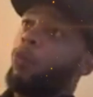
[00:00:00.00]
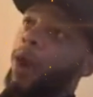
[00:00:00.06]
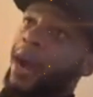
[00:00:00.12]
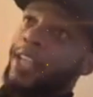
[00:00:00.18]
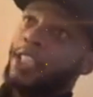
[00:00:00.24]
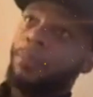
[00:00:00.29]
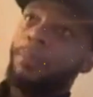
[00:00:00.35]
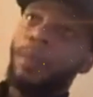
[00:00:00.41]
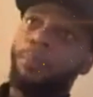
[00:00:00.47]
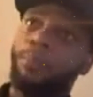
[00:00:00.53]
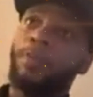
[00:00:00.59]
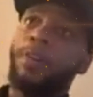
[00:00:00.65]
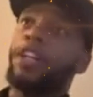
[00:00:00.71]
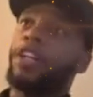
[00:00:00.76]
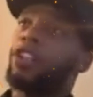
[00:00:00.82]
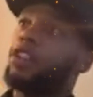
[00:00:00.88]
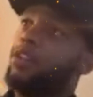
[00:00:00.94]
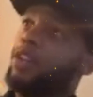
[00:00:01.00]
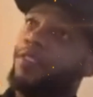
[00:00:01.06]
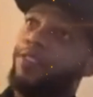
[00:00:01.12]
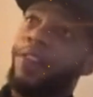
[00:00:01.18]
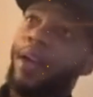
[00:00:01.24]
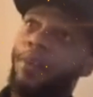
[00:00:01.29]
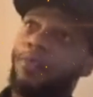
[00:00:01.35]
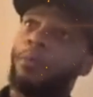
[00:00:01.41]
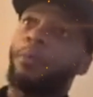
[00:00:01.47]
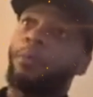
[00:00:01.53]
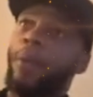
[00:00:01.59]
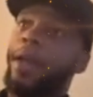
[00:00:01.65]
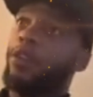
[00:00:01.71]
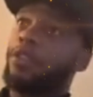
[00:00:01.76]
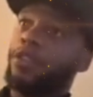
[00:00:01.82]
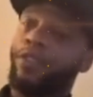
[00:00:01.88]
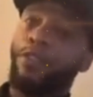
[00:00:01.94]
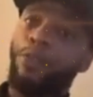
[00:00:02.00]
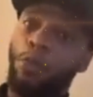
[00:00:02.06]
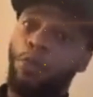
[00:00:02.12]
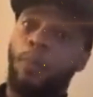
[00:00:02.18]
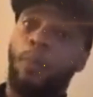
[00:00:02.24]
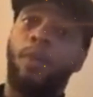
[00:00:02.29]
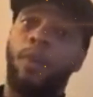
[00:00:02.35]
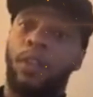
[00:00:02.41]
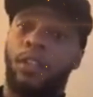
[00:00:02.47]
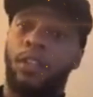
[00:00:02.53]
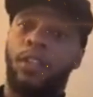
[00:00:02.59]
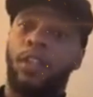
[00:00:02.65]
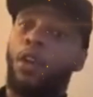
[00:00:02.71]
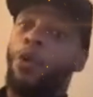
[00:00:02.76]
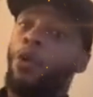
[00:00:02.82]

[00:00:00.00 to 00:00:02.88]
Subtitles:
Watch me bring her 35 pounds of food a month.